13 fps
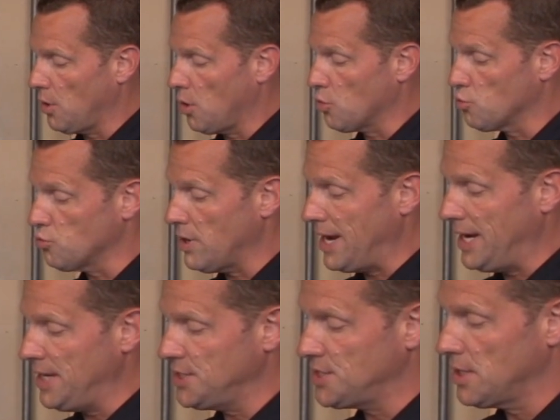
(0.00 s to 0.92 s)
a
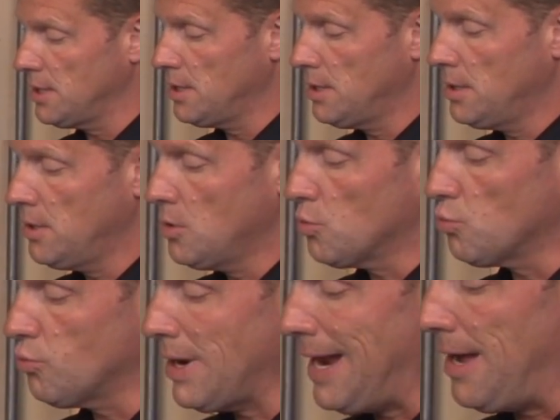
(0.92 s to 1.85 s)
raised
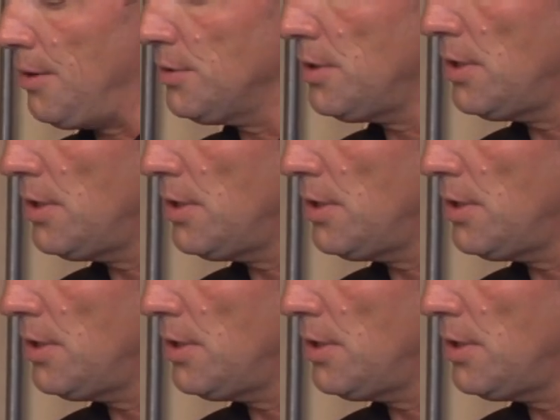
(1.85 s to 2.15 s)
round